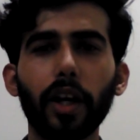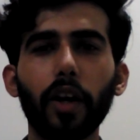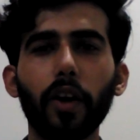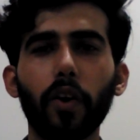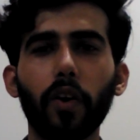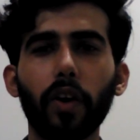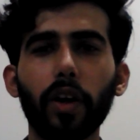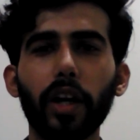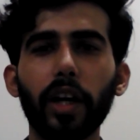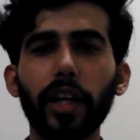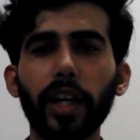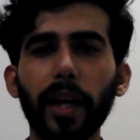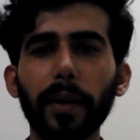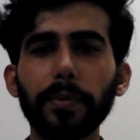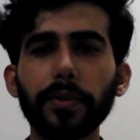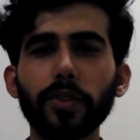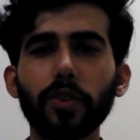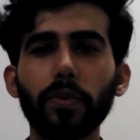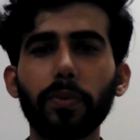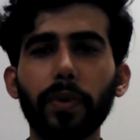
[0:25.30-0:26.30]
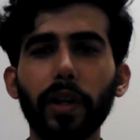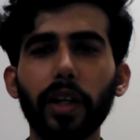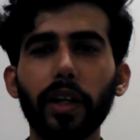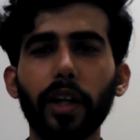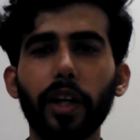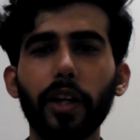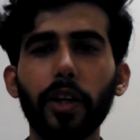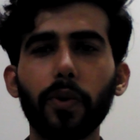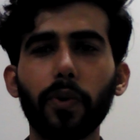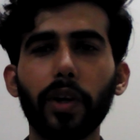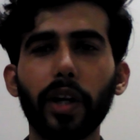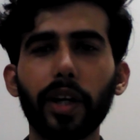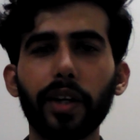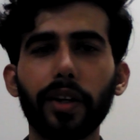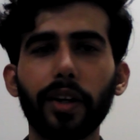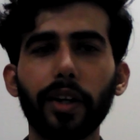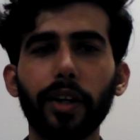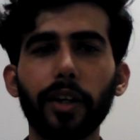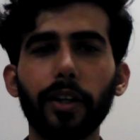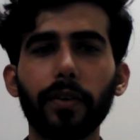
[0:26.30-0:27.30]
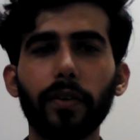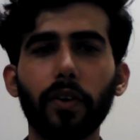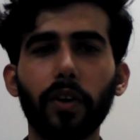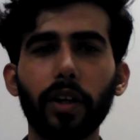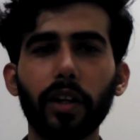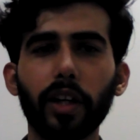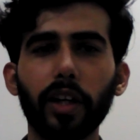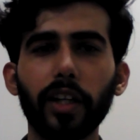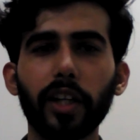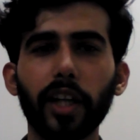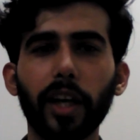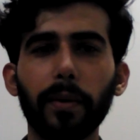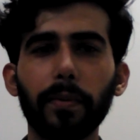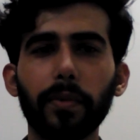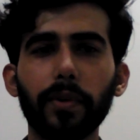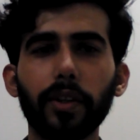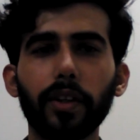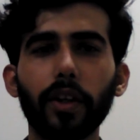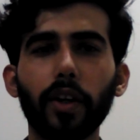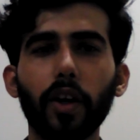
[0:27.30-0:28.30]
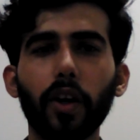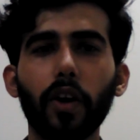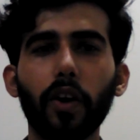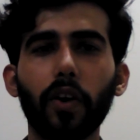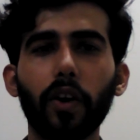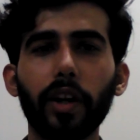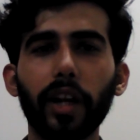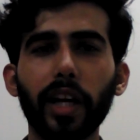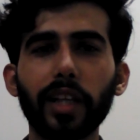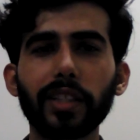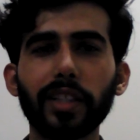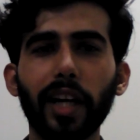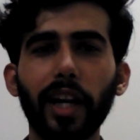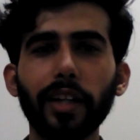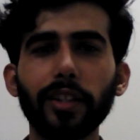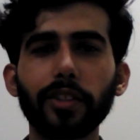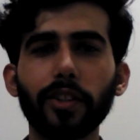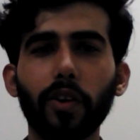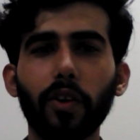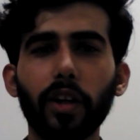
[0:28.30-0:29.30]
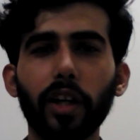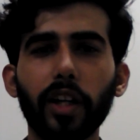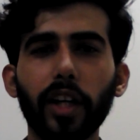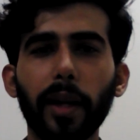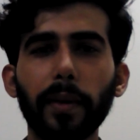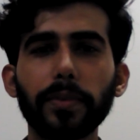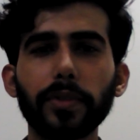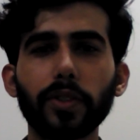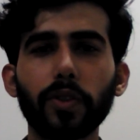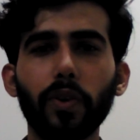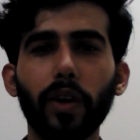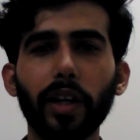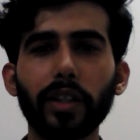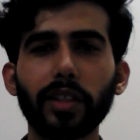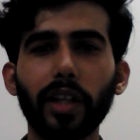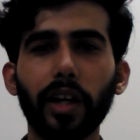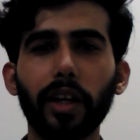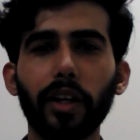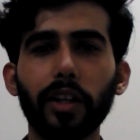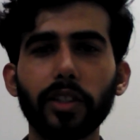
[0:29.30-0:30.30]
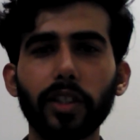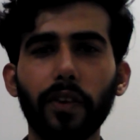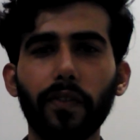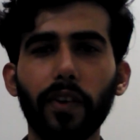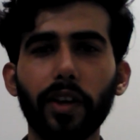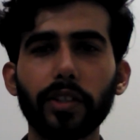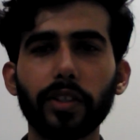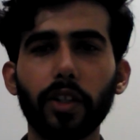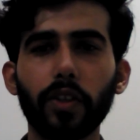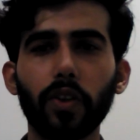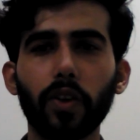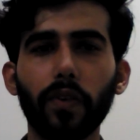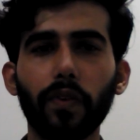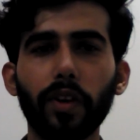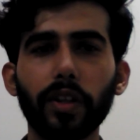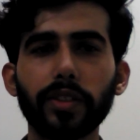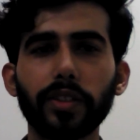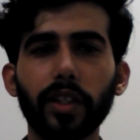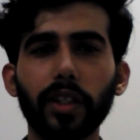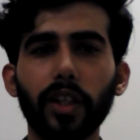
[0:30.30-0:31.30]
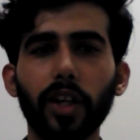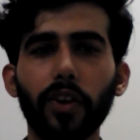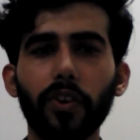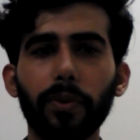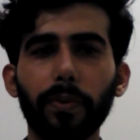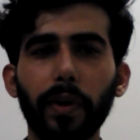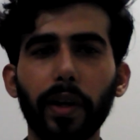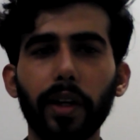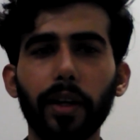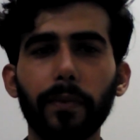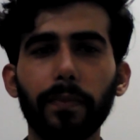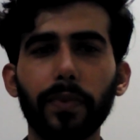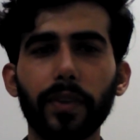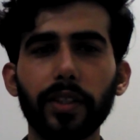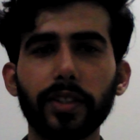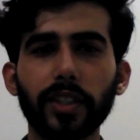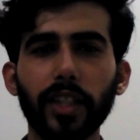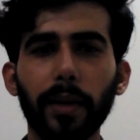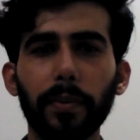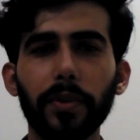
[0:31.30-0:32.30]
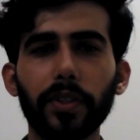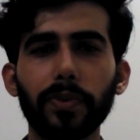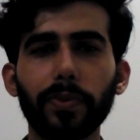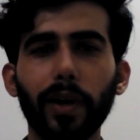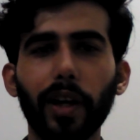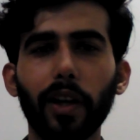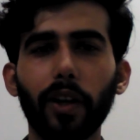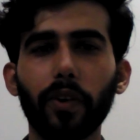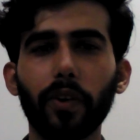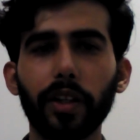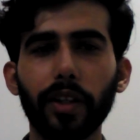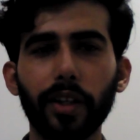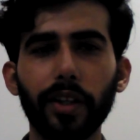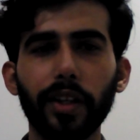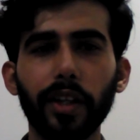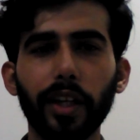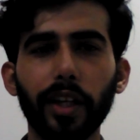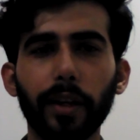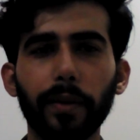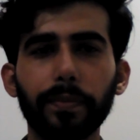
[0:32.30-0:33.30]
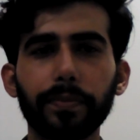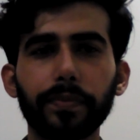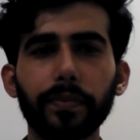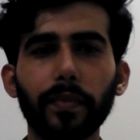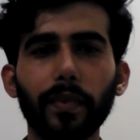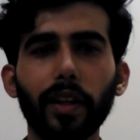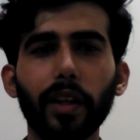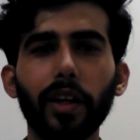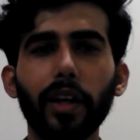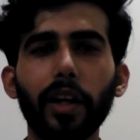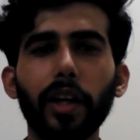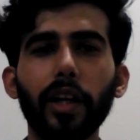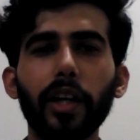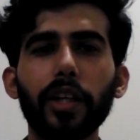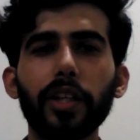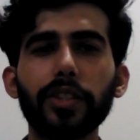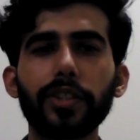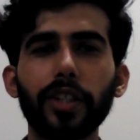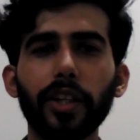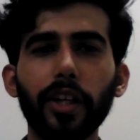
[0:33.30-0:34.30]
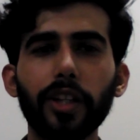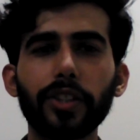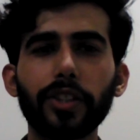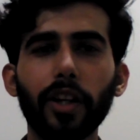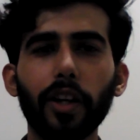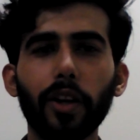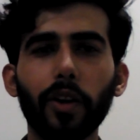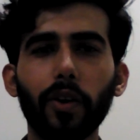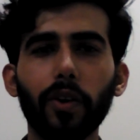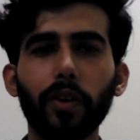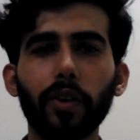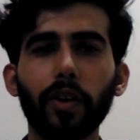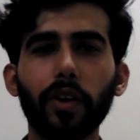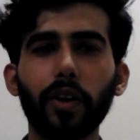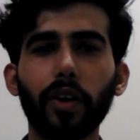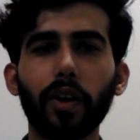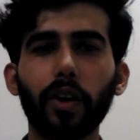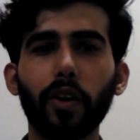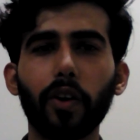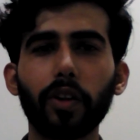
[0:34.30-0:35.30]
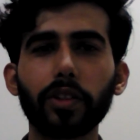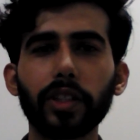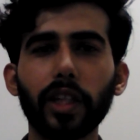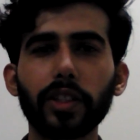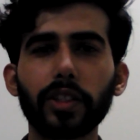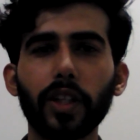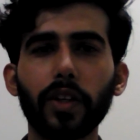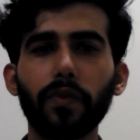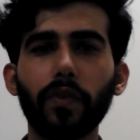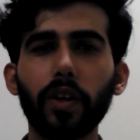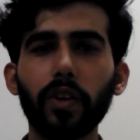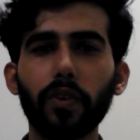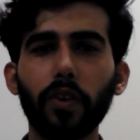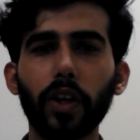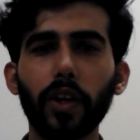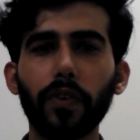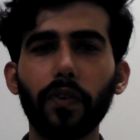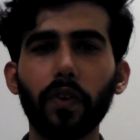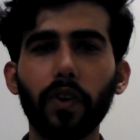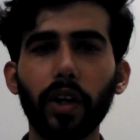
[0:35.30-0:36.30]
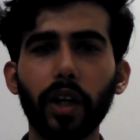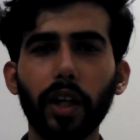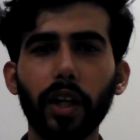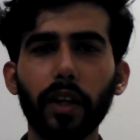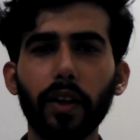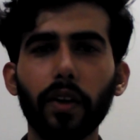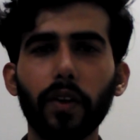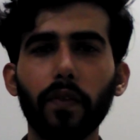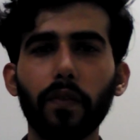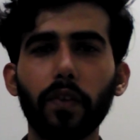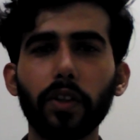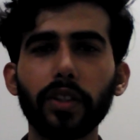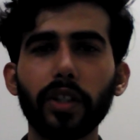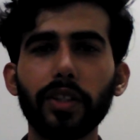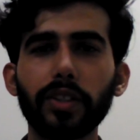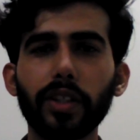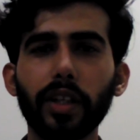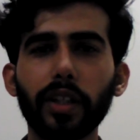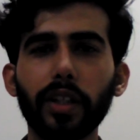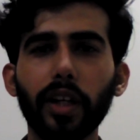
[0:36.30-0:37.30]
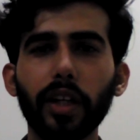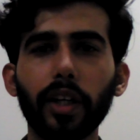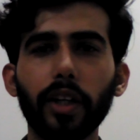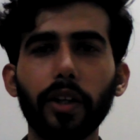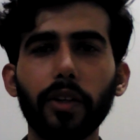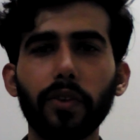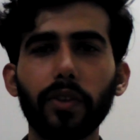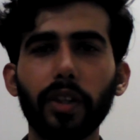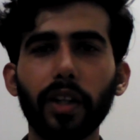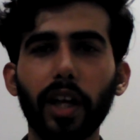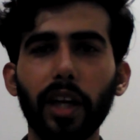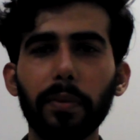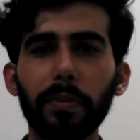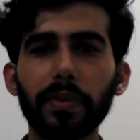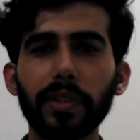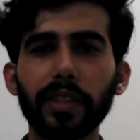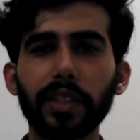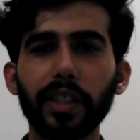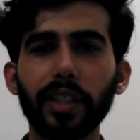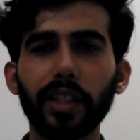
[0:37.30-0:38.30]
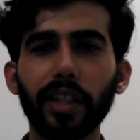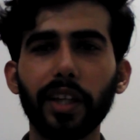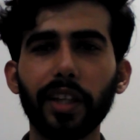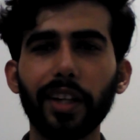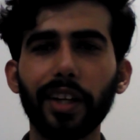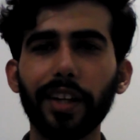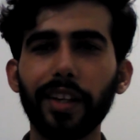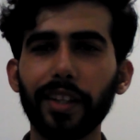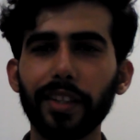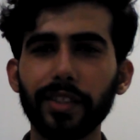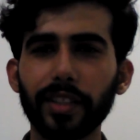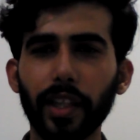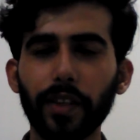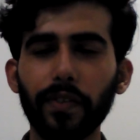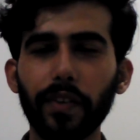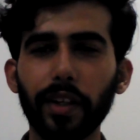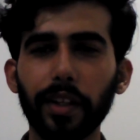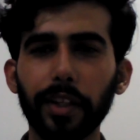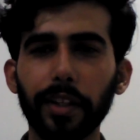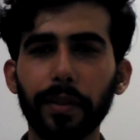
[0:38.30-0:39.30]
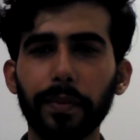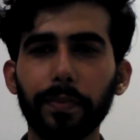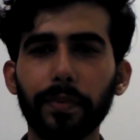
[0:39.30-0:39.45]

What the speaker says: or attempts to bring into hatred or contempt, or excites or attempts to excite disaffection towards the government established by law in India. Sedition law, or section 124A, was inserted into the IPC in 1870.